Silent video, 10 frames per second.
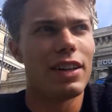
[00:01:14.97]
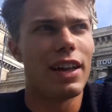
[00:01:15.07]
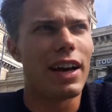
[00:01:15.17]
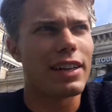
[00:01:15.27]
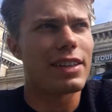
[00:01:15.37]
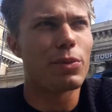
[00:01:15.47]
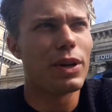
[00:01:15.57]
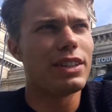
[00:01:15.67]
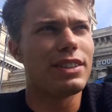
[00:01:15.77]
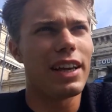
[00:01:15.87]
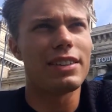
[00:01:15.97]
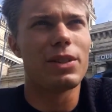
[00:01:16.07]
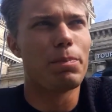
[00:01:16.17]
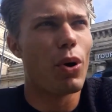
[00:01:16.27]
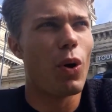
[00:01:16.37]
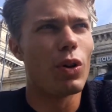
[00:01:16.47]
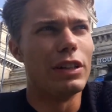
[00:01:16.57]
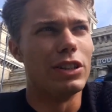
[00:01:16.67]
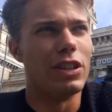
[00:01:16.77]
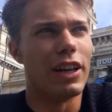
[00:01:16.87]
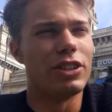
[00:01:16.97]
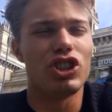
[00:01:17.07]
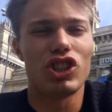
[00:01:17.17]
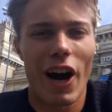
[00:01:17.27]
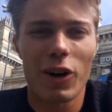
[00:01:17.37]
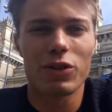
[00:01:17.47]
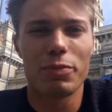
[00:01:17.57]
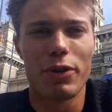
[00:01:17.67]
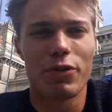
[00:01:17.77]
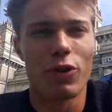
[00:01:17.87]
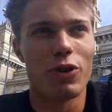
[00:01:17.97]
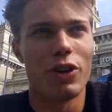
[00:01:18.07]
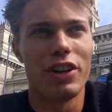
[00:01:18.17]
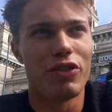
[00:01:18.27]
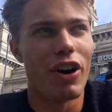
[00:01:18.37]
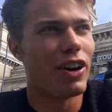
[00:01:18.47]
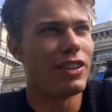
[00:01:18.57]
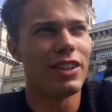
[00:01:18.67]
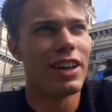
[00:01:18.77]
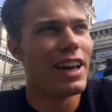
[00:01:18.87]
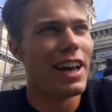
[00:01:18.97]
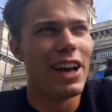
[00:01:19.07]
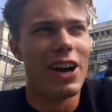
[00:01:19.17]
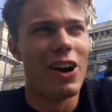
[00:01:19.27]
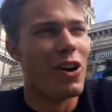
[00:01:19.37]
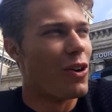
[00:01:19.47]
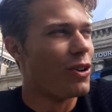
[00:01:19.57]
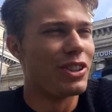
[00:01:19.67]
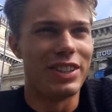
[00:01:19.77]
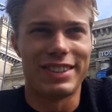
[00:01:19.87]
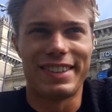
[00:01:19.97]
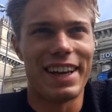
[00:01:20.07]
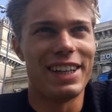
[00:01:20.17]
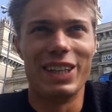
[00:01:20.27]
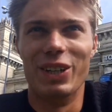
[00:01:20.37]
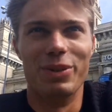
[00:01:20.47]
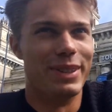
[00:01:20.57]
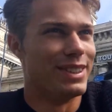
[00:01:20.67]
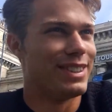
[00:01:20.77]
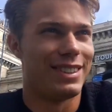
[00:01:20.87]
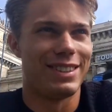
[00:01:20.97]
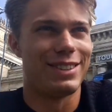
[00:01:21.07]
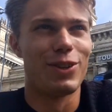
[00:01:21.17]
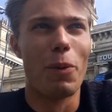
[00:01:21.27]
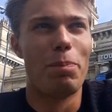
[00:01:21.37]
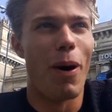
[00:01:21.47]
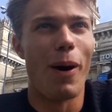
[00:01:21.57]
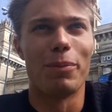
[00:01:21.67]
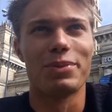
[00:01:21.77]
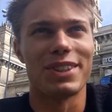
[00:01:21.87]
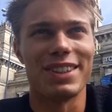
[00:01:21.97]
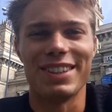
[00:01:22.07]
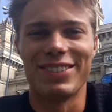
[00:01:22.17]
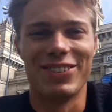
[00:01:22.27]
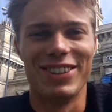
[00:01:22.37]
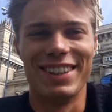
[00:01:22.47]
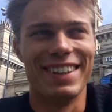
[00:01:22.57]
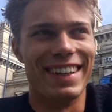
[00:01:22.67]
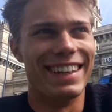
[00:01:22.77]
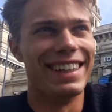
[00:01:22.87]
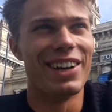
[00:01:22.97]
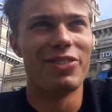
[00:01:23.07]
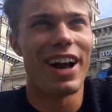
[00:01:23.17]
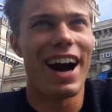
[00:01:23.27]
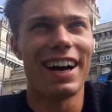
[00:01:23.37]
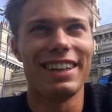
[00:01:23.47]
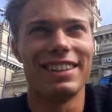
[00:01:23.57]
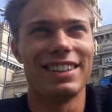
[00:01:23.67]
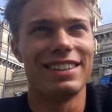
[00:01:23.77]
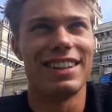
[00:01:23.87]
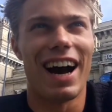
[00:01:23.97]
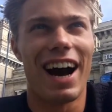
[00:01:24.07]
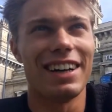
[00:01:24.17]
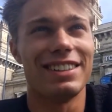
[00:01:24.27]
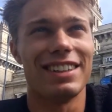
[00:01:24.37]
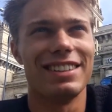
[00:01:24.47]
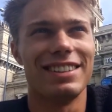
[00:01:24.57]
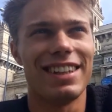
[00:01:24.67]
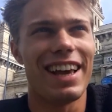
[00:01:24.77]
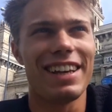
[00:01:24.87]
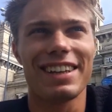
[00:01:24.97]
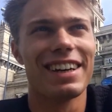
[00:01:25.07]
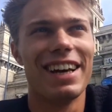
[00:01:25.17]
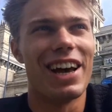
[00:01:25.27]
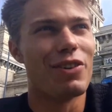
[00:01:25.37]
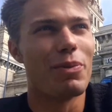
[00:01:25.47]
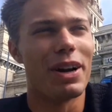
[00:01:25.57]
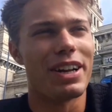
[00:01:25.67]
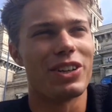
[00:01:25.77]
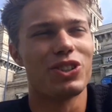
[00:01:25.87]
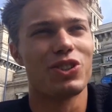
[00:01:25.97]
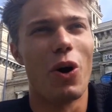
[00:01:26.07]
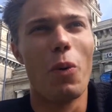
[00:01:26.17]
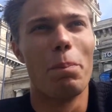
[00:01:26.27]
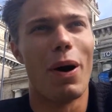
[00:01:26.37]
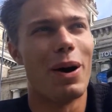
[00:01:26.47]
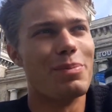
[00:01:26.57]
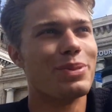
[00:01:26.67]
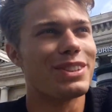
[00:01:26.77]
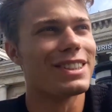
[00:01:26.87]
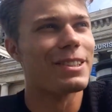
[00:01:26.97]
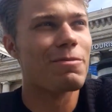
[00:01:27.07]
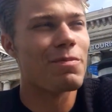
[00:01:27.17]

Like when he takes the pole and shout before he run, all the stadium is so pumped, really. And every height that he take, everybody are so pumped.